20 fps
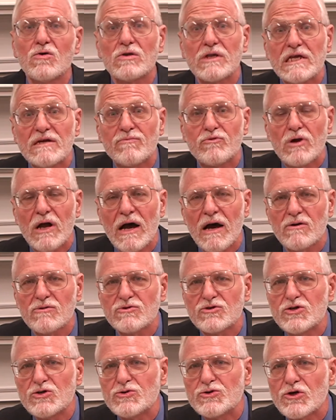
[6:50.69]
Lee
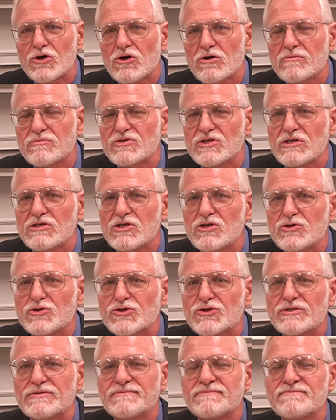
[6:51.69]
Brown, 2 terms in
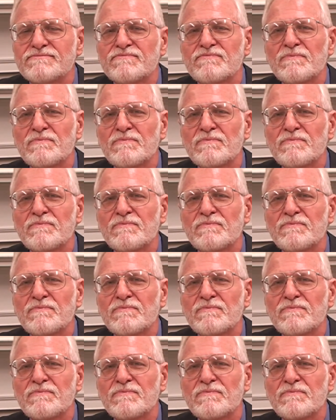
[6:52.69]
Houston.